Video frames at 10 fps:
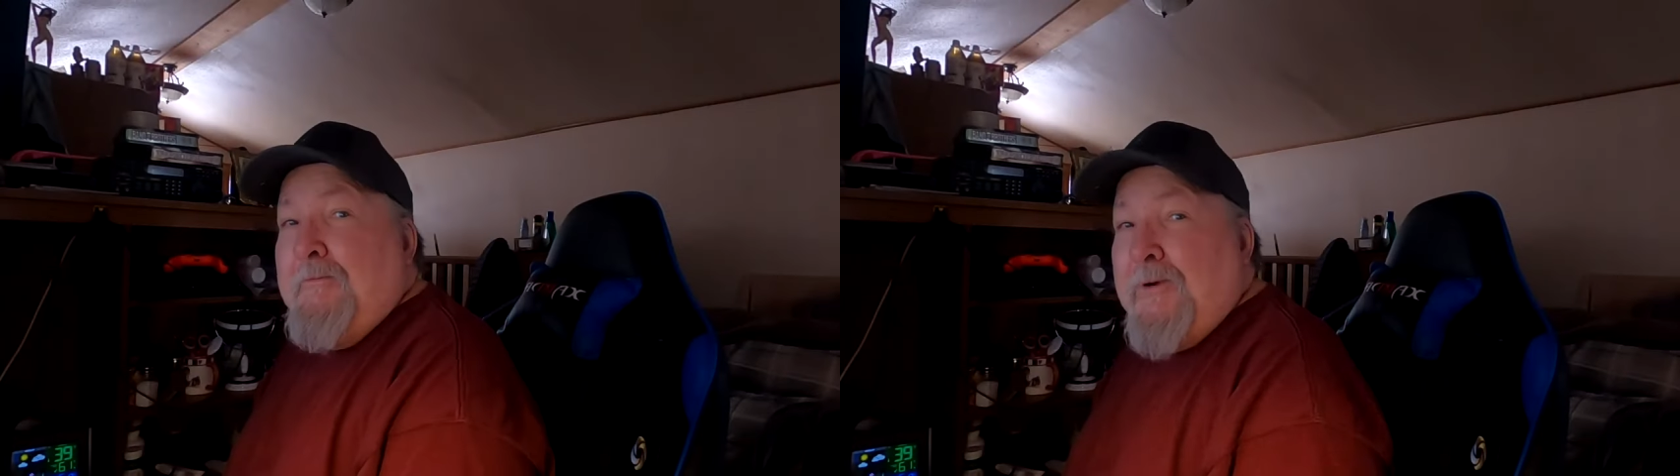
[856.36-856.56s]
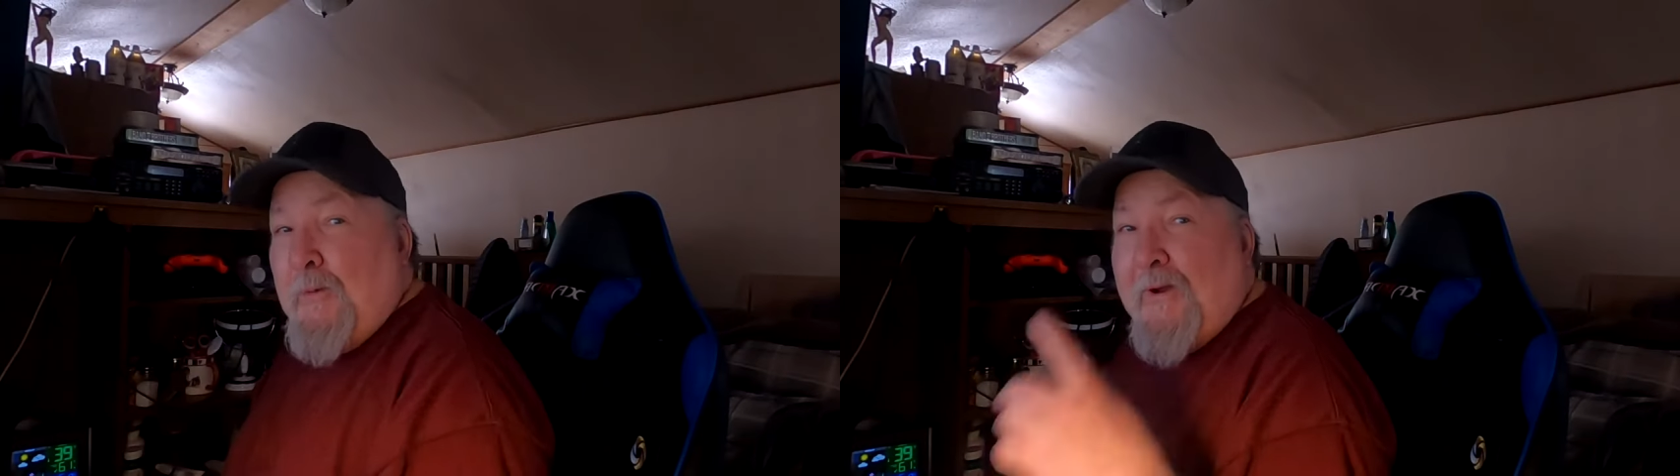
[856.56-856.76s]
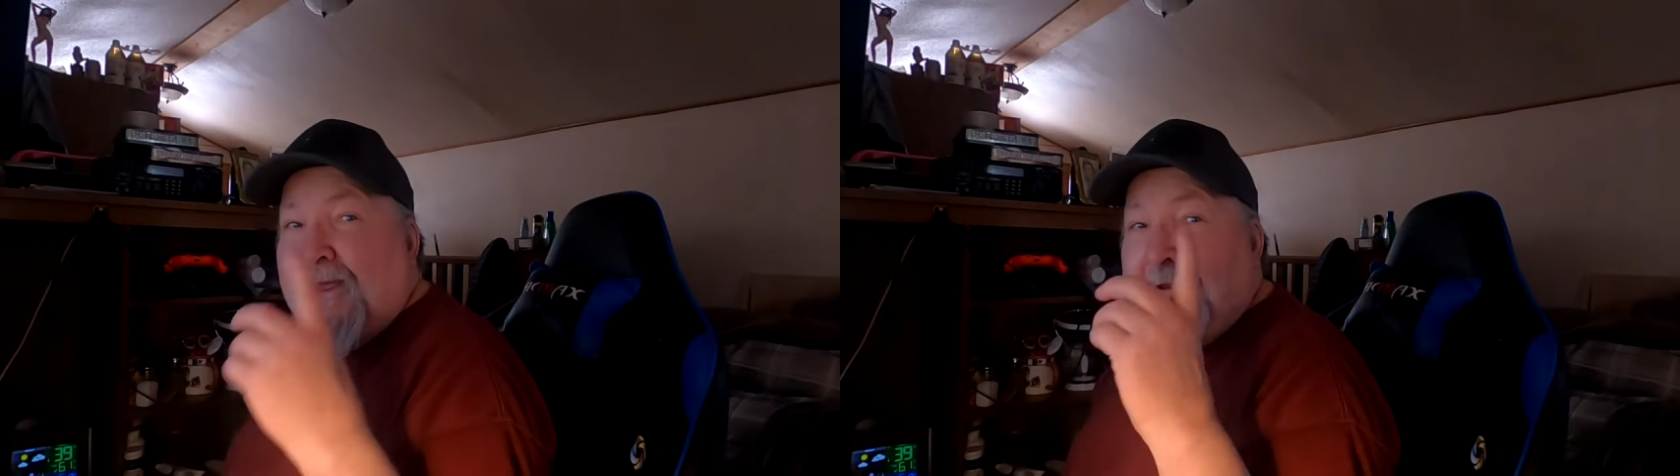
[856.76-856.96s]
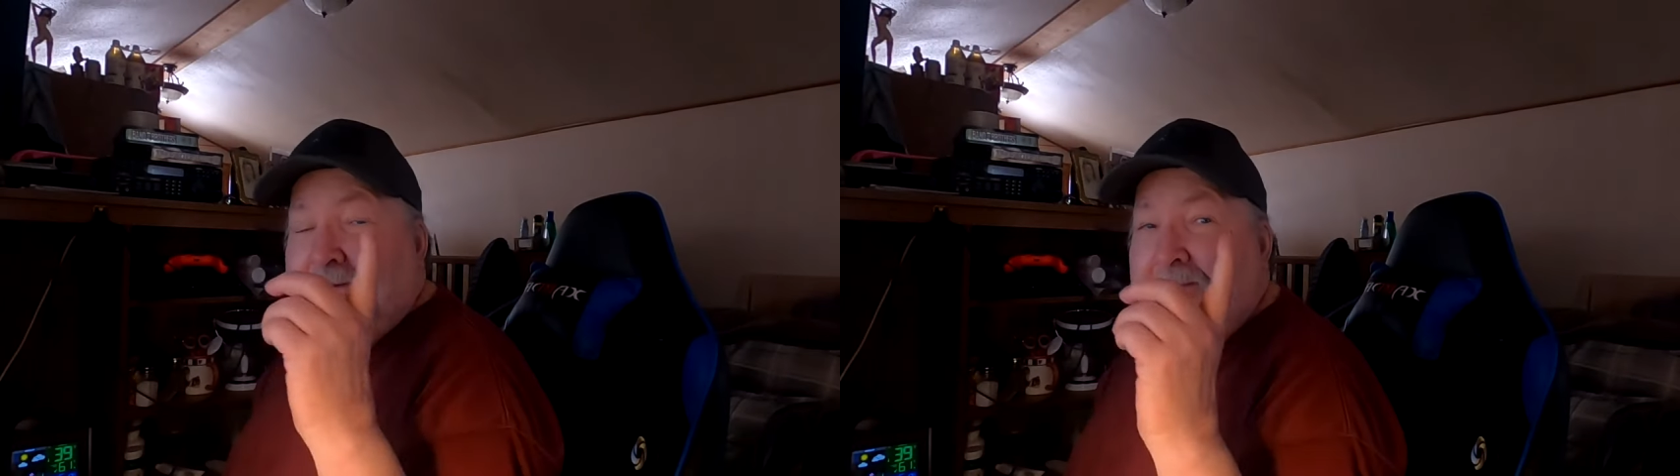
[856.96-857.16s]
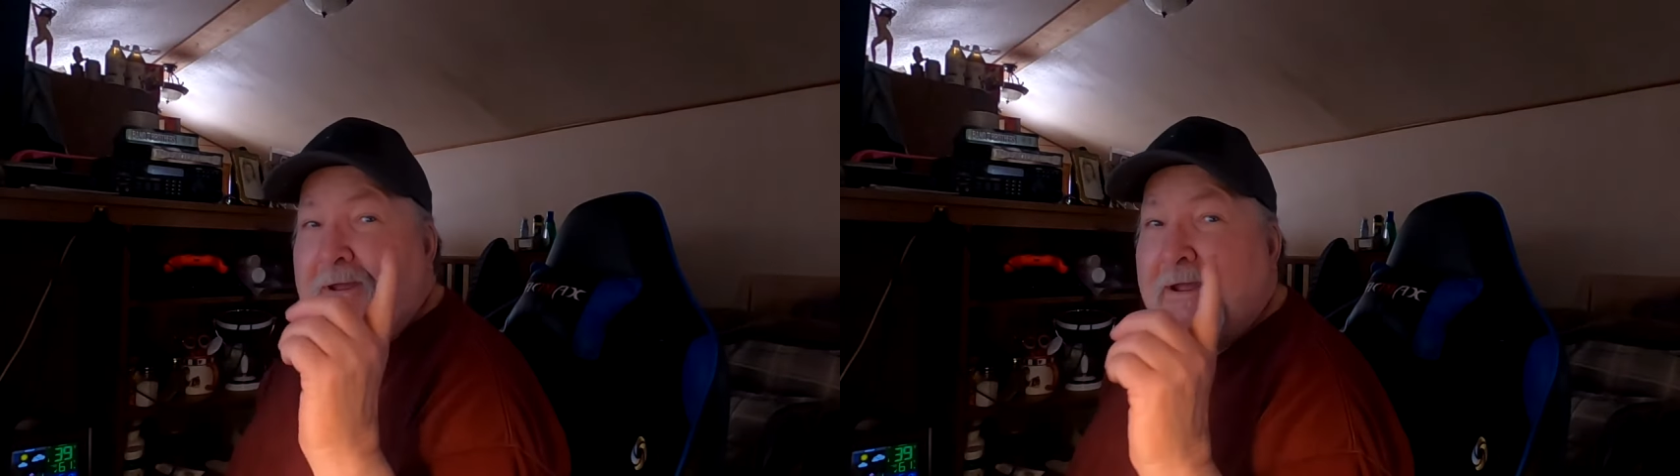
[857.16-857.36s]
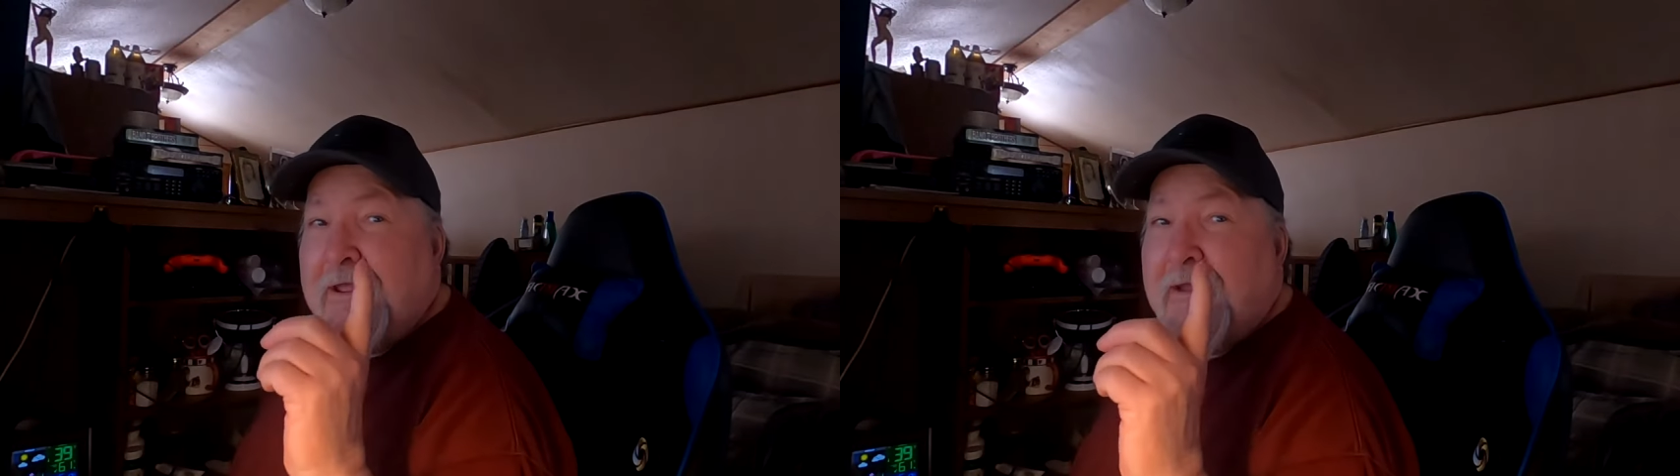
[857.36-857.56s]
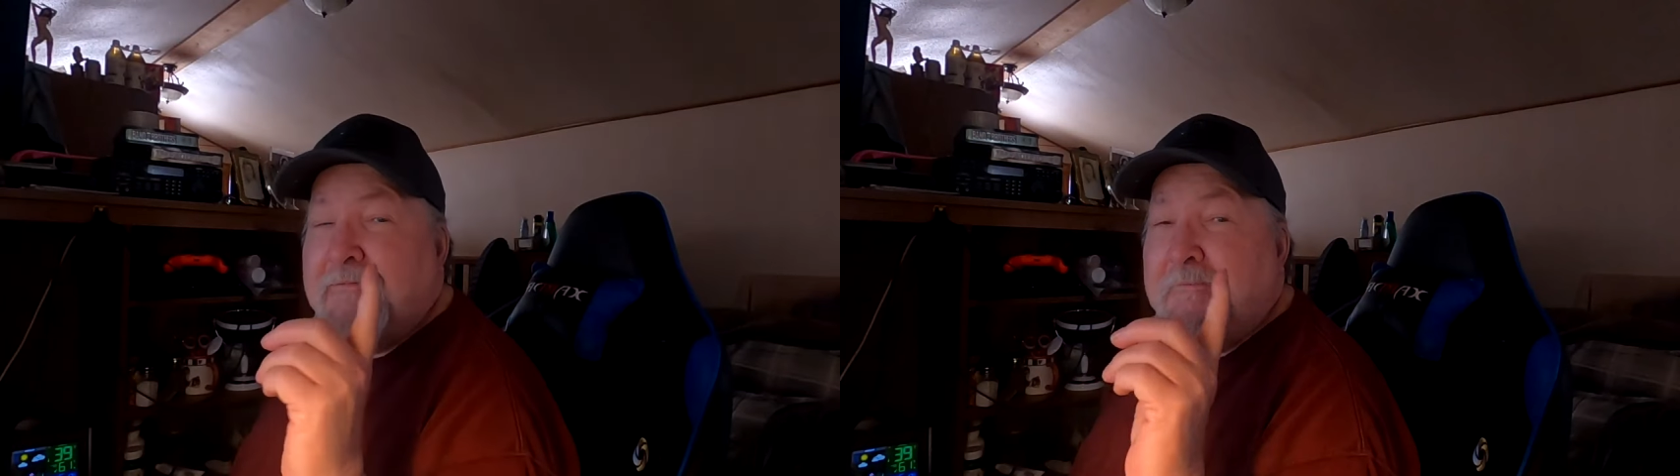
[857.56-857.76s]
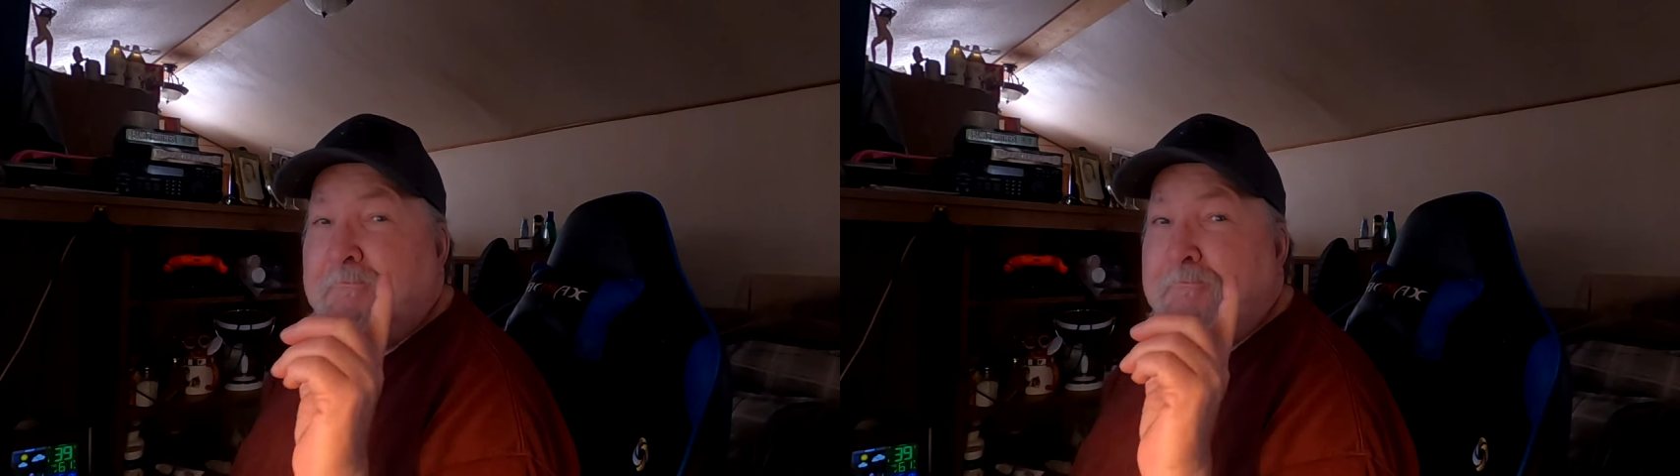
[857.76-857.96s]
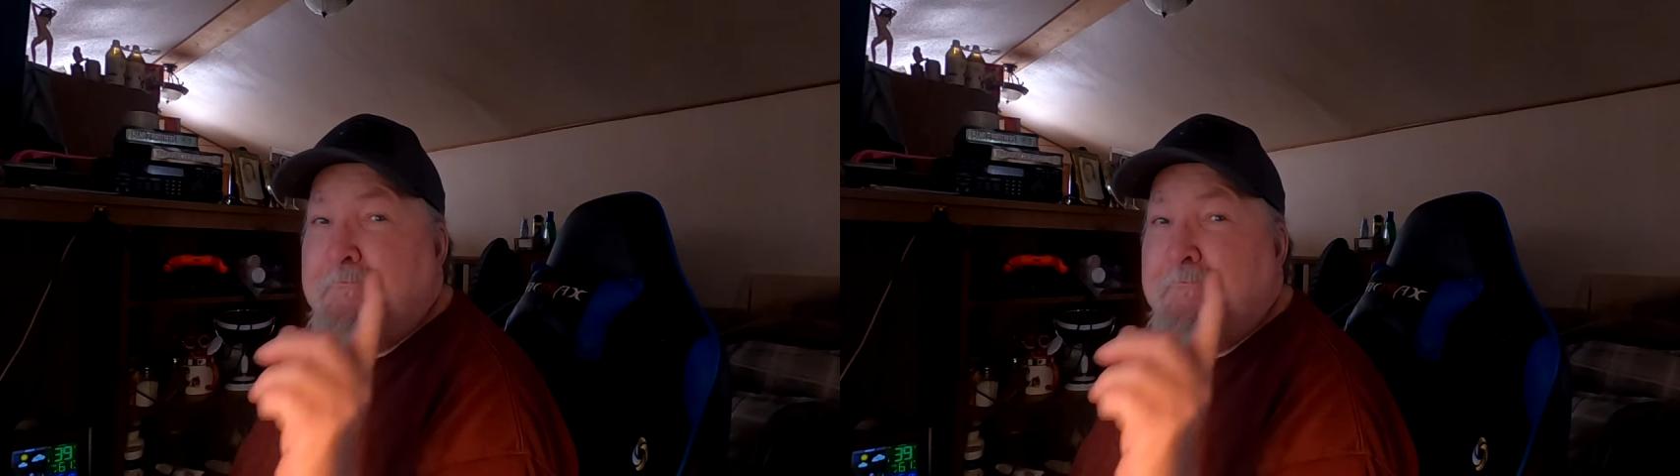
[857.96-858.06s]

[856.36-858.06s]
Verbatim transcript: But wait, I have a